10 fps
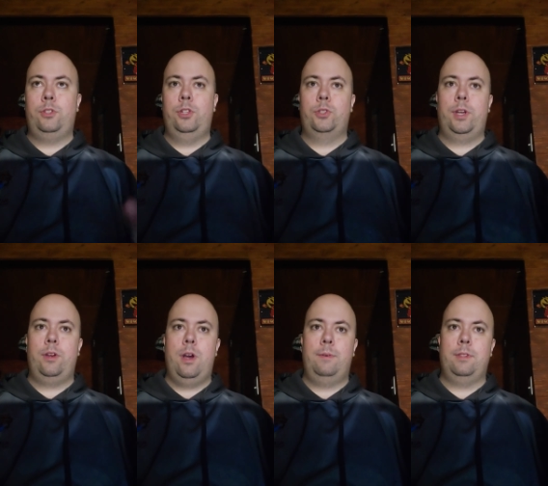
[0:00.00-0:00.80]

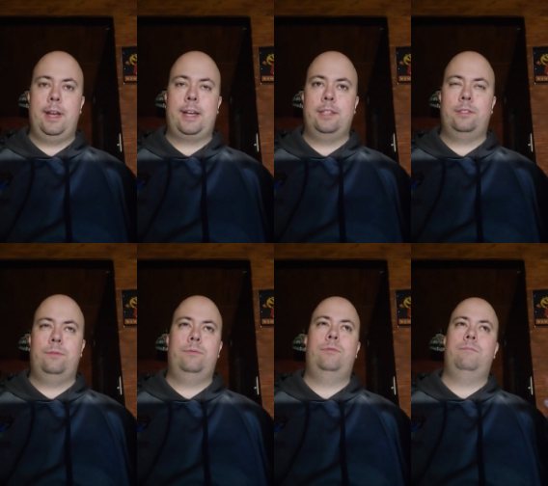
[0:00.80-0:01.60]
Usually, like I
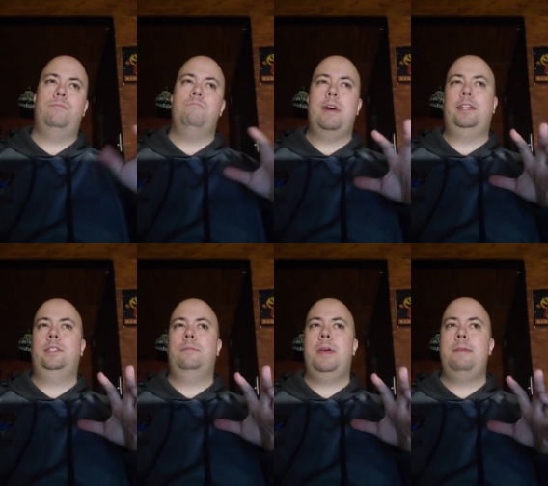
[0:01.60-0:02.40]

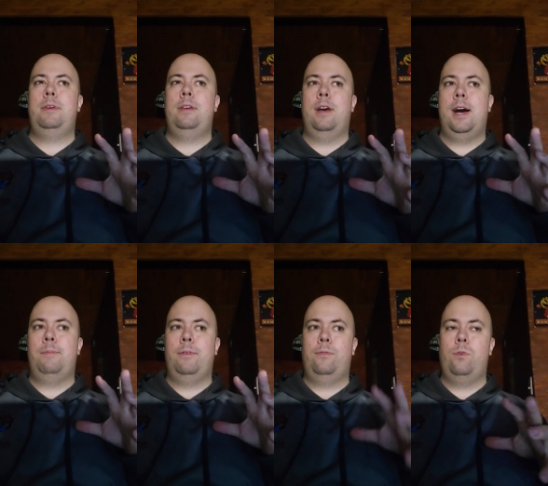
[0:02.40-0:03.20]
mentioned maybe
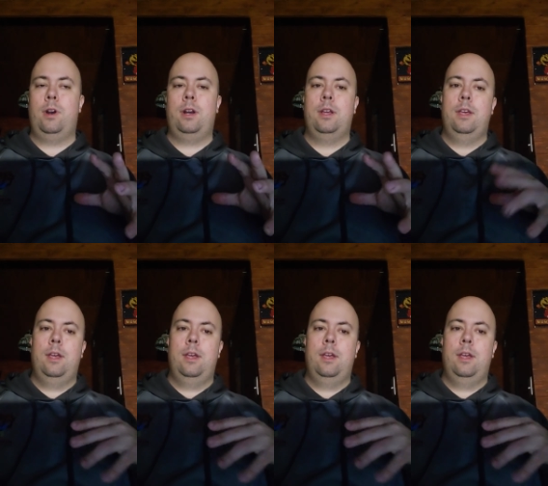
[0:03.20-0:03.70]
before,